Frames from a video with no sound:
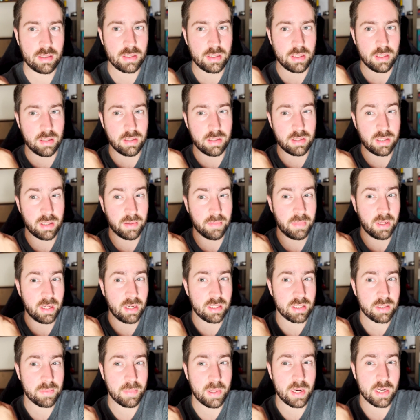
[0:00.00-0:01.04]
There's something
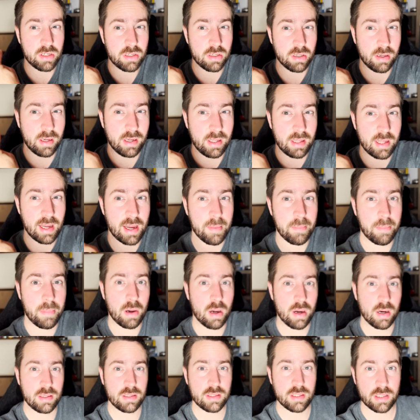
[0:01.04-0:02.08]
special in that
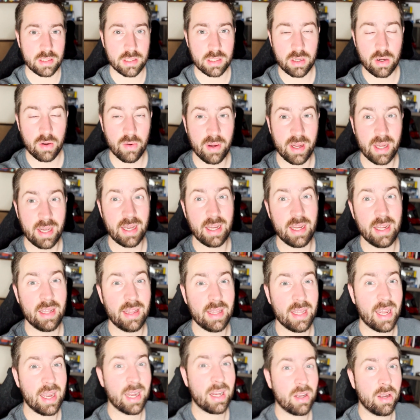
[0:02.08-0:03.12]
box that's going in
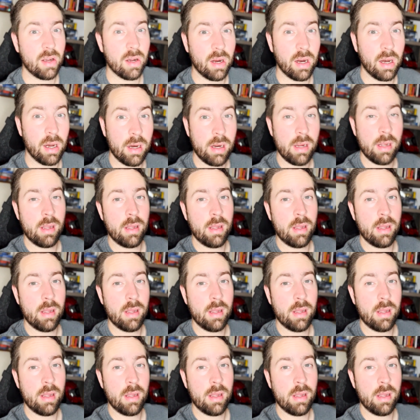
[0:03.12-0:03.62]
that car,